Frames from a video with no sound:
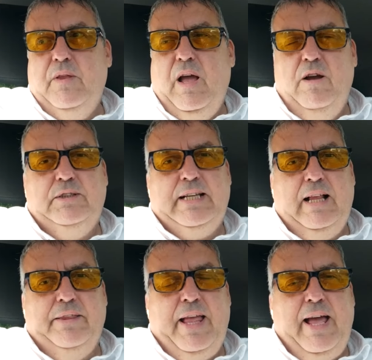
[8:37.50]

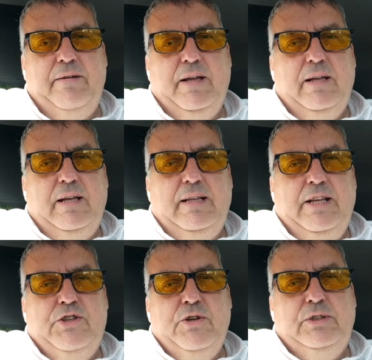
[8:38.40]
hotel now.
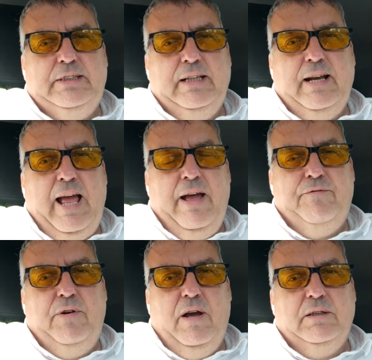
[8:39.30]
They do still
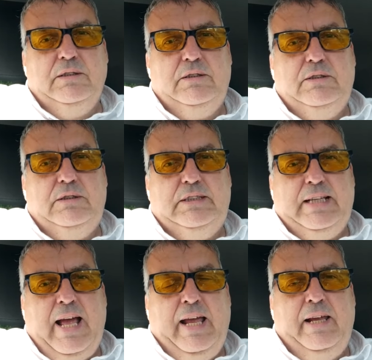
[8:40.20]
have long
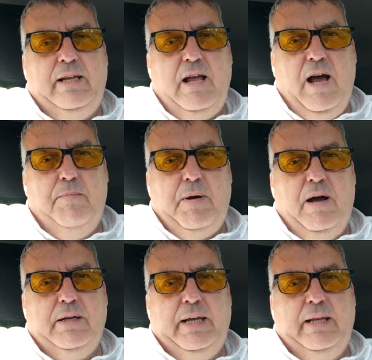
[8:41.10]
stay car
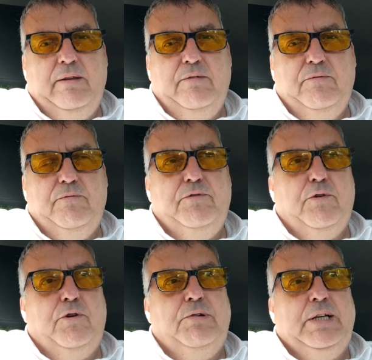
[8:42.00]
parking
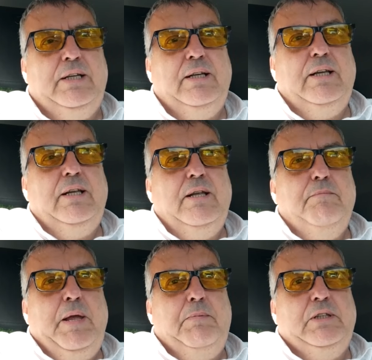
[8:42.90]
for
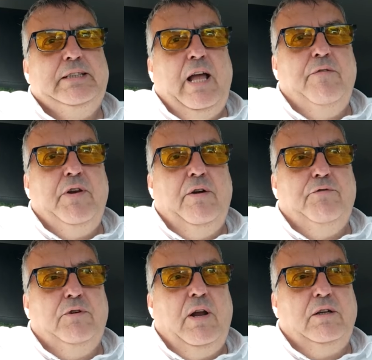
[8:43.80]
people to stay overnight
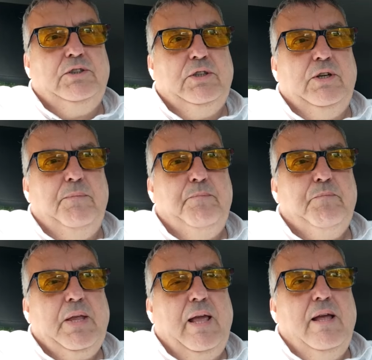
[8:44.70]
for long term,
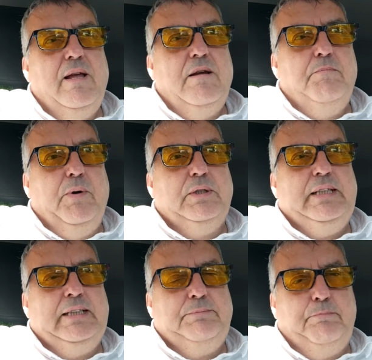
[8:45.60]

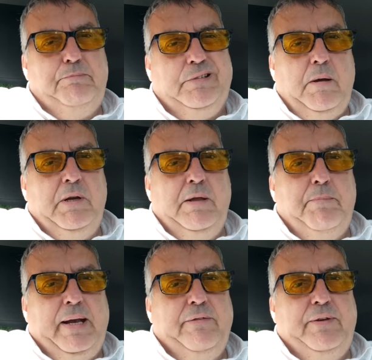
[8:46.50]
but it's predominantly
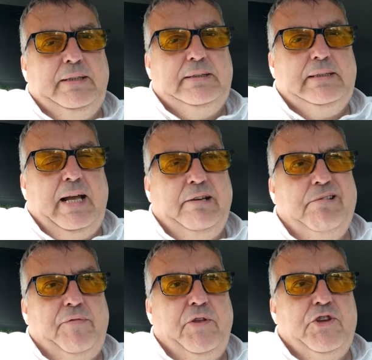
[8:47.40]
benefits and a
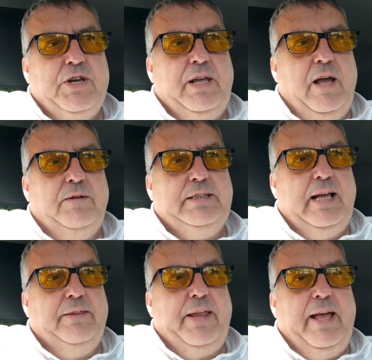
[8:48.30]
refugee
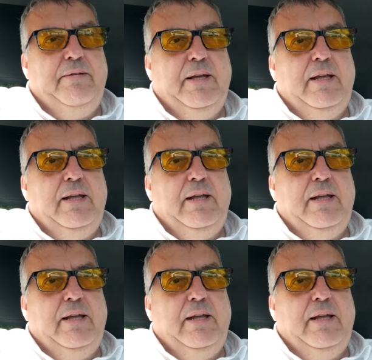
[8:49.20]
hotel now.